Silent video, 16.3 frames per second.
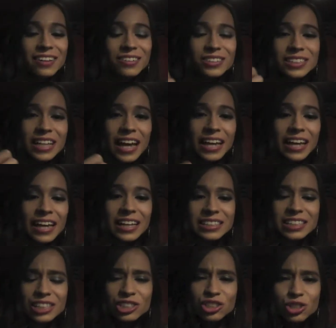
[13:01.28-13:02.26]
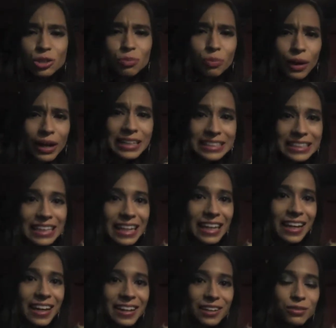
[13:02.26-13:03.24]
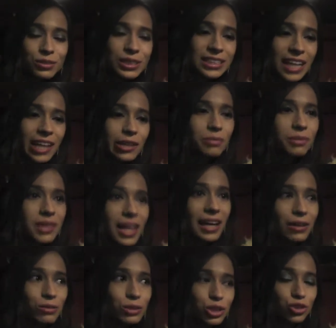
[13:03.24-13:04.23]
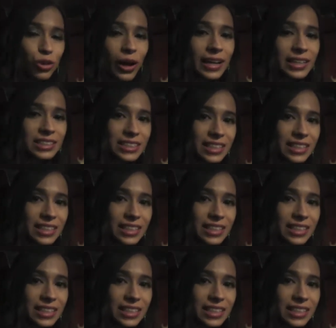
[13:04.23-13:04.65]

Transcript: was like, is this your bracelet? And he was telling me that he was trying to